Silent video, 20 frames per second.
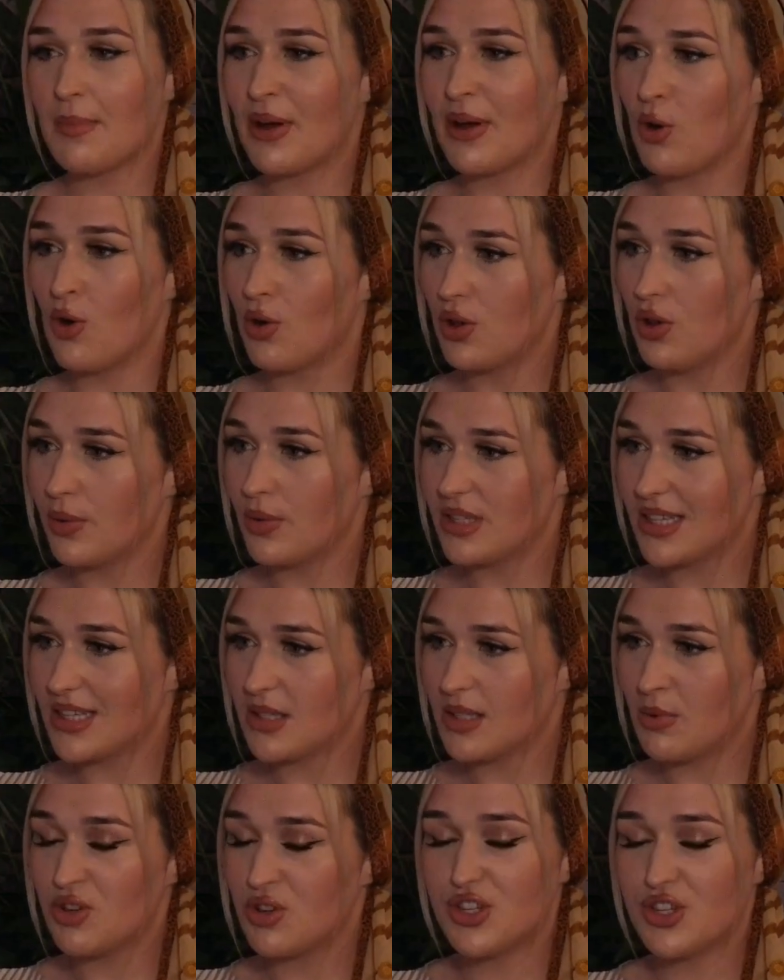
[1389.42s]
in, like my uncle always
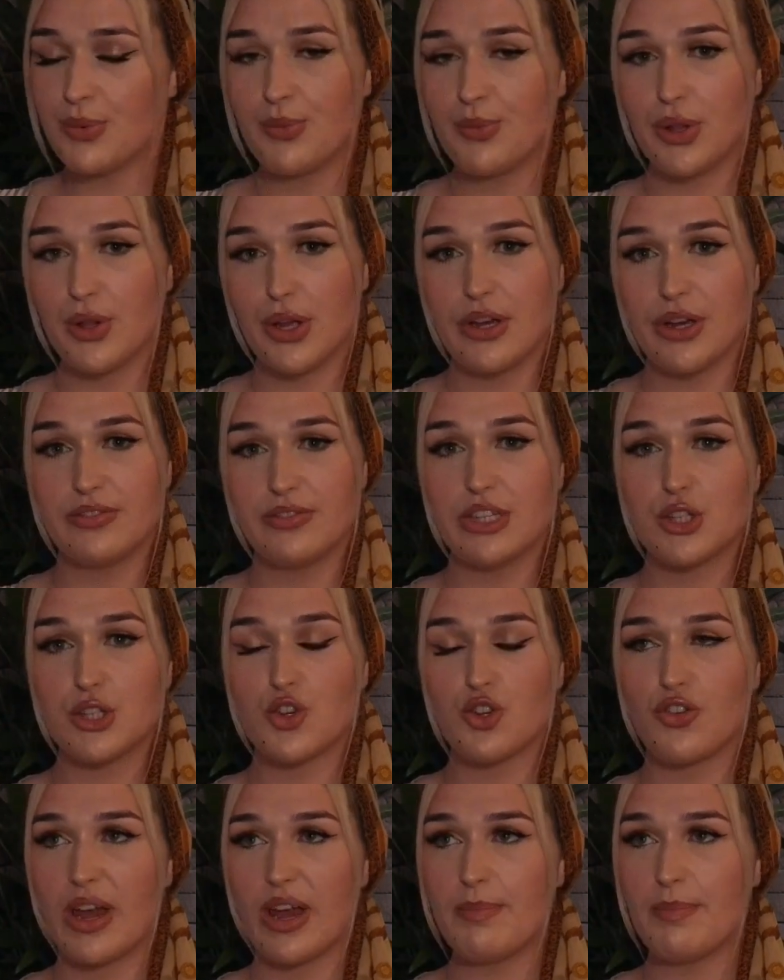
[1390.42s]
says about gym clothes,
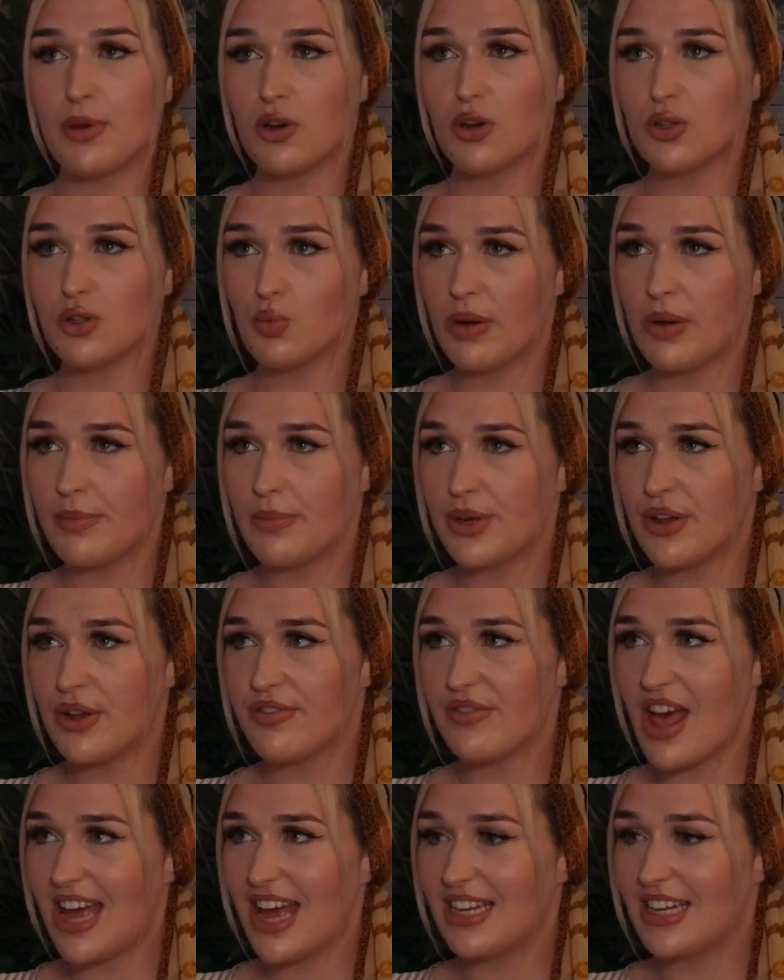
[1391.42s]
it's great because
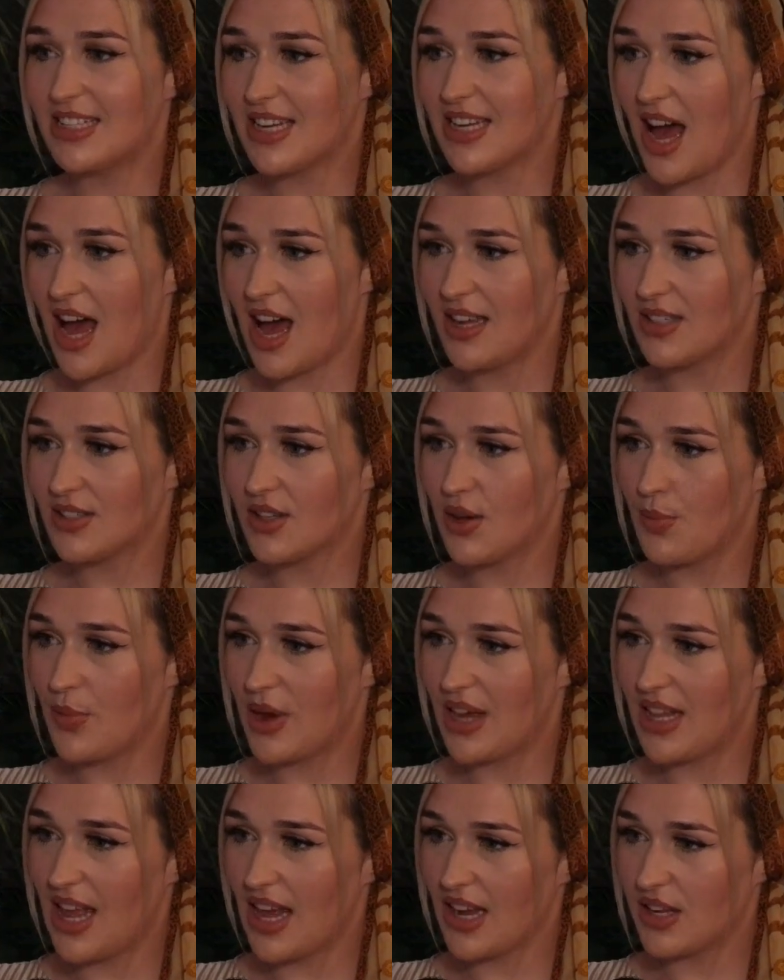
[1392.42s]
women of any size
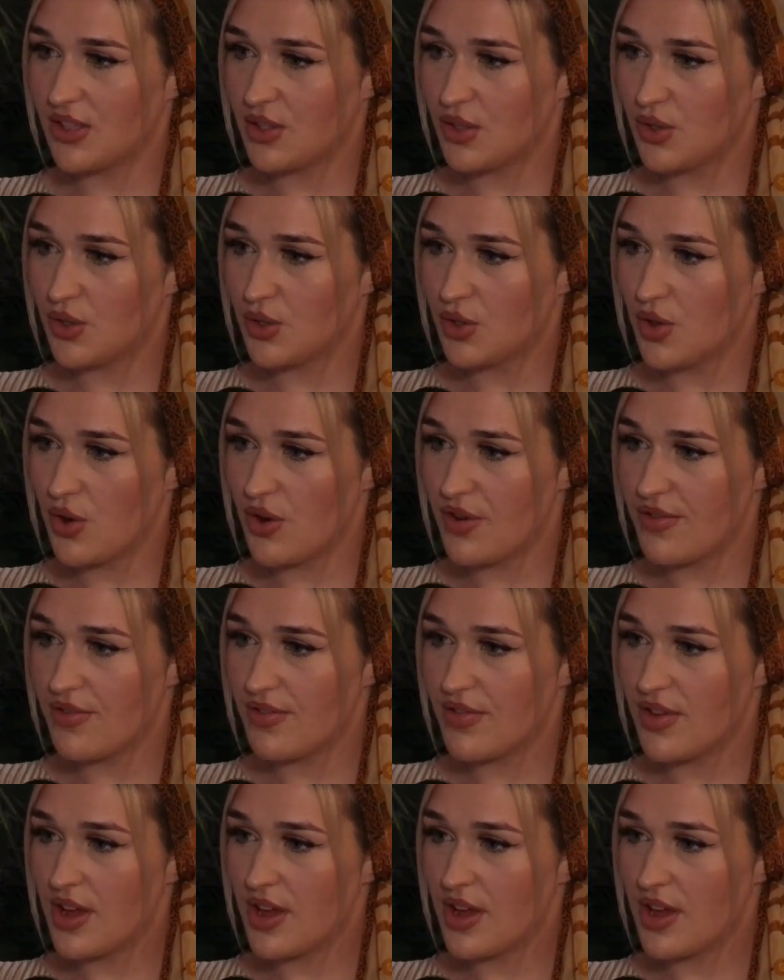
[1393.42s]
can wear leggings and stuff.